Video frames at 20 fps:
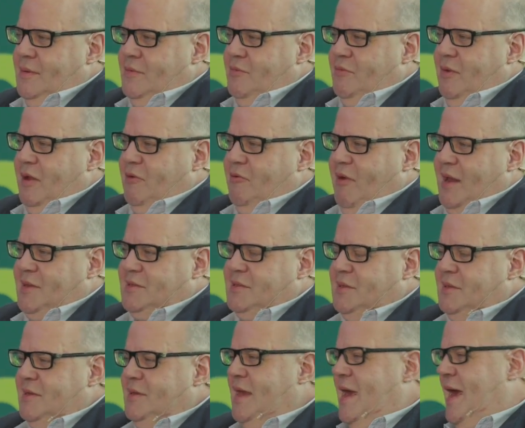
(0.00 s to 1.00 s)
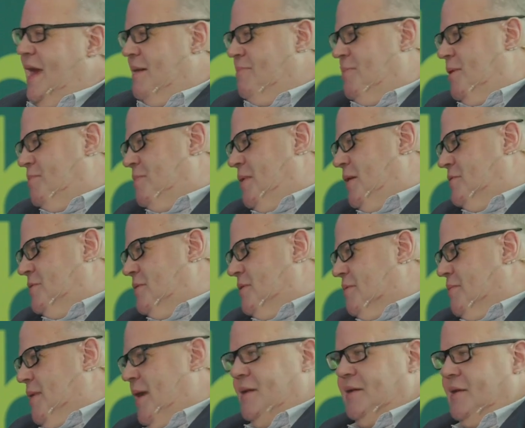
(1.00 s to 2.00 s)
regretted, yeah, but most of
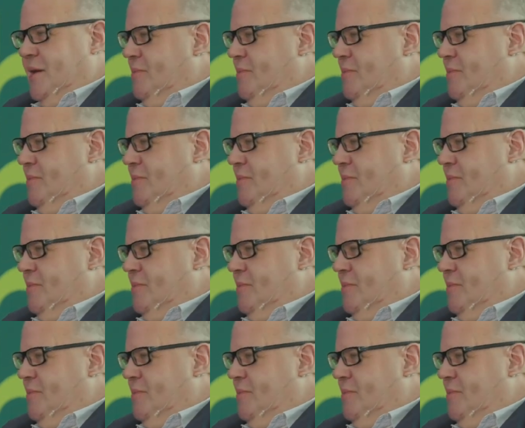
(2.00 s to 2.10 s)
them end